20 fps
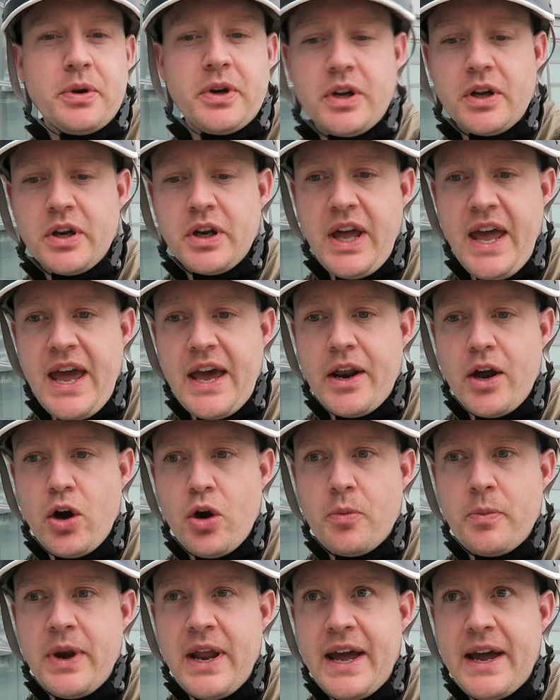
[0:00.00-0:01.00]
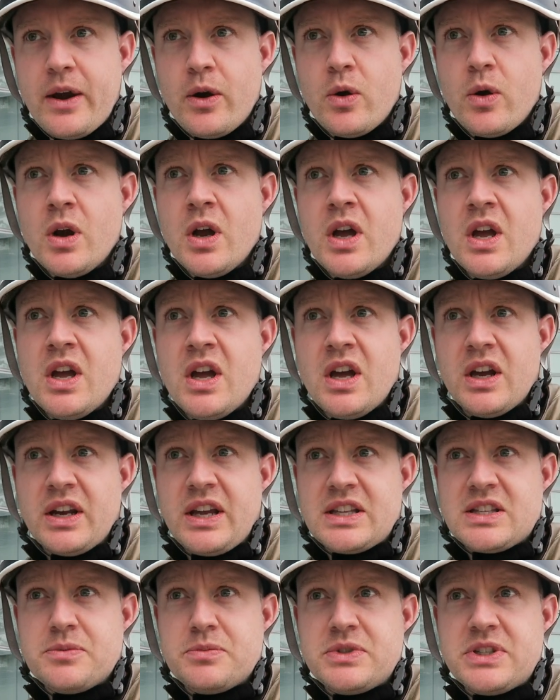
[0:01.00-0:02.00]
but I'm gonna head home now,
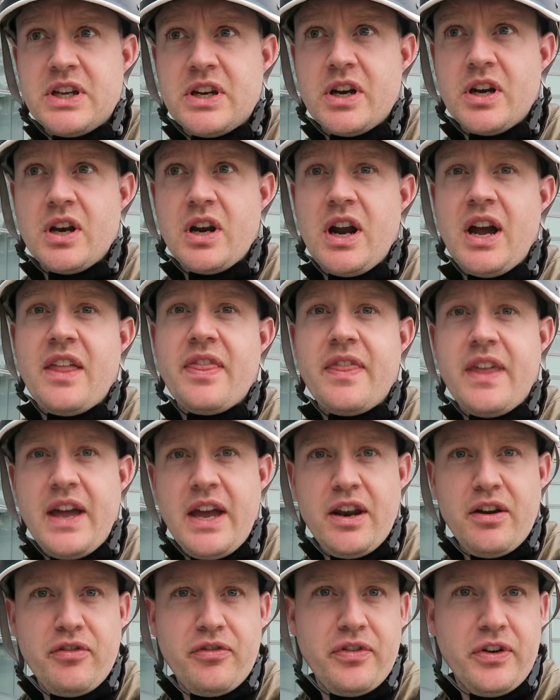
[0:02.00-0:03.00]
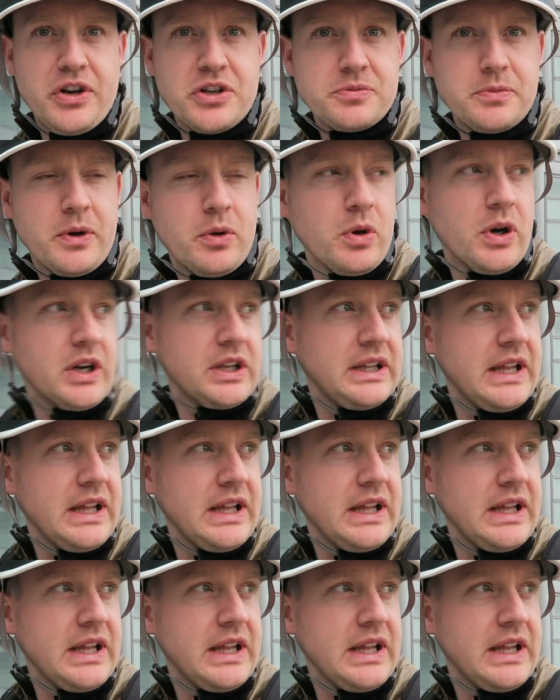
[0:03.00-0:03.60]
get some dinner, and then finish my work.